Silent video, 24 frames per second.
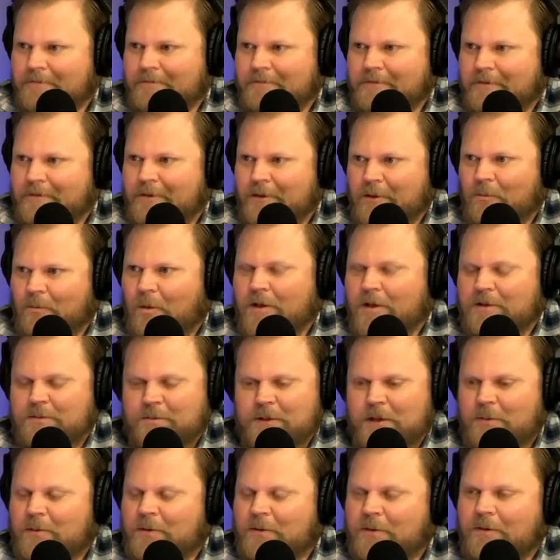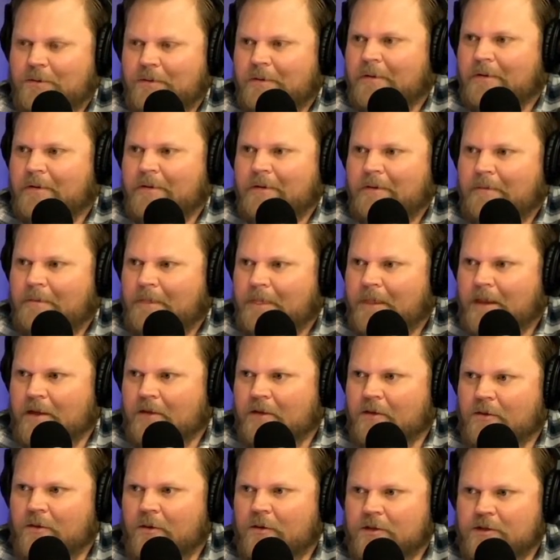You can watch people getting
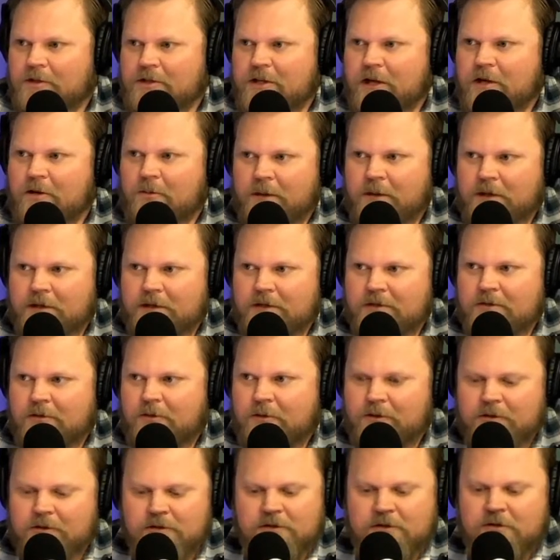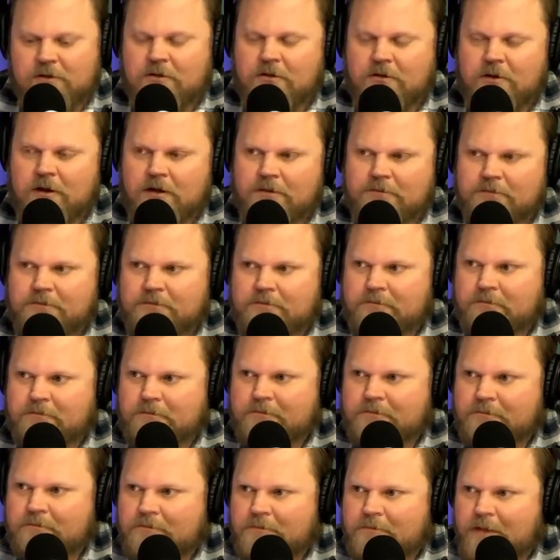thrown in jail because lawyers are corrupt mm-hmm.